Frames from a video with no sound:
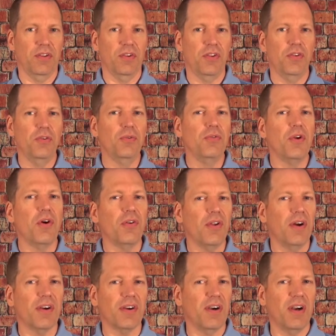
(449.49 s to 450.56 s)
You no
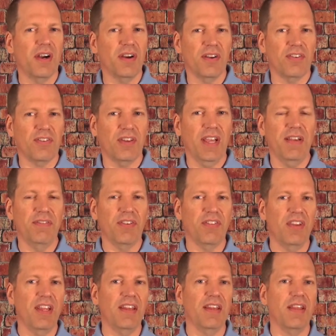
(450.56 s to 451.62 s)
longer are a slave to
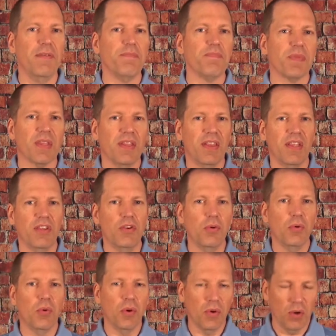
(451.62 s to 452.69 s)
sin.
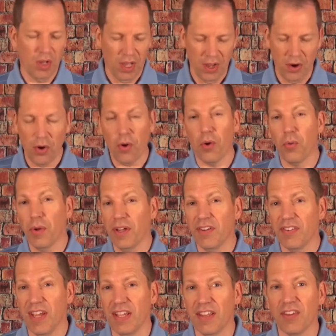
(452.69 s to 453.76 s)
You, or we could
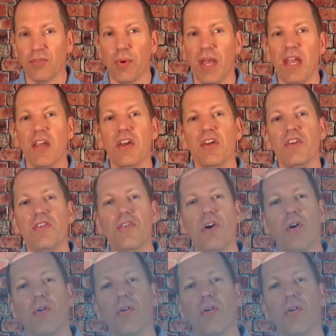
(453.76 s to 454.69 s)
say it this way, no